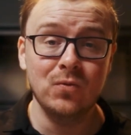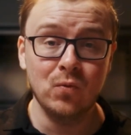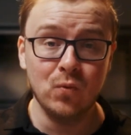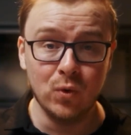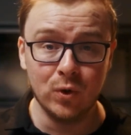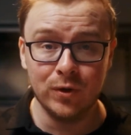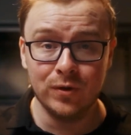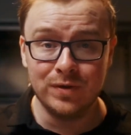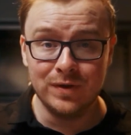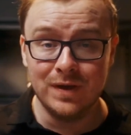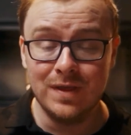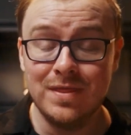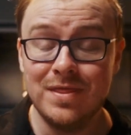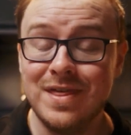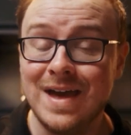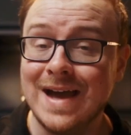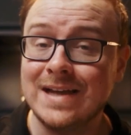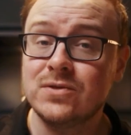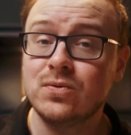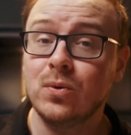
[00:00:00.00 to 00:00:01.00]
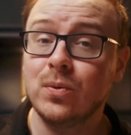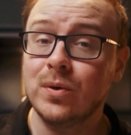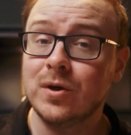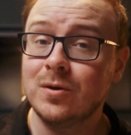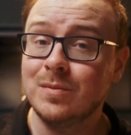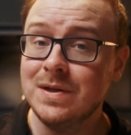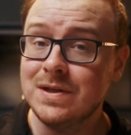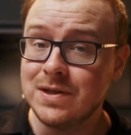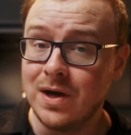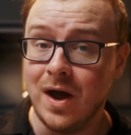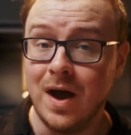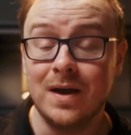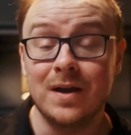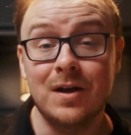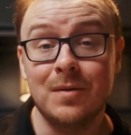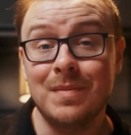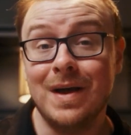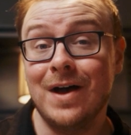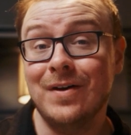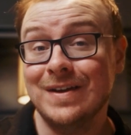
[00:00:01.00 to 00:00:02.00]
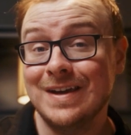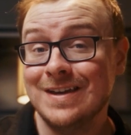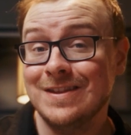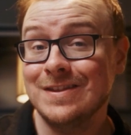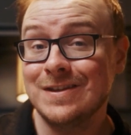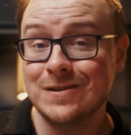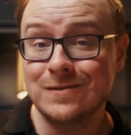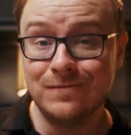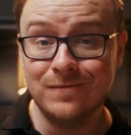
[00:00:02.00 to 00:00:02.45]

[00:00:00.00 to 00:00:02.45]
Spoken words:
worth it? That's what we're gonna be talking about in this